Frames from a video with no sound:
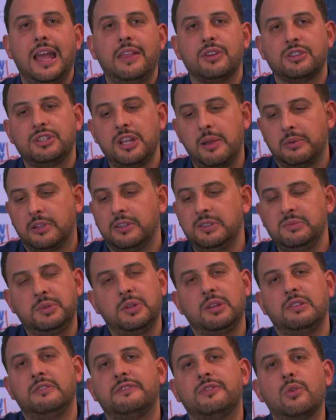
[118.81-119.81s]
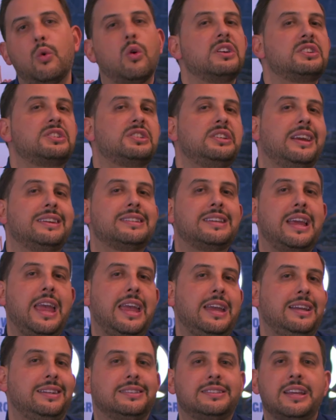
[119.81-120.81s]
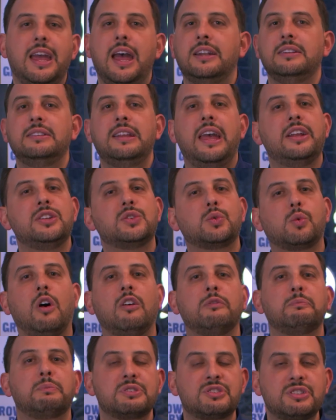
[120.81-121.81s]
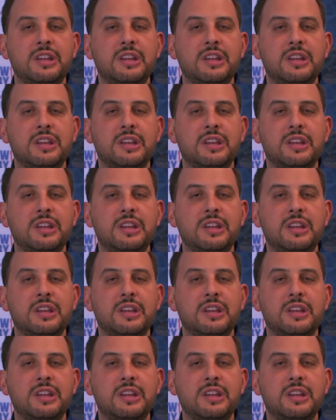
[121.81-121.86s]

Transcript: and they're typically between 4, 6, 8, 10, and 12%.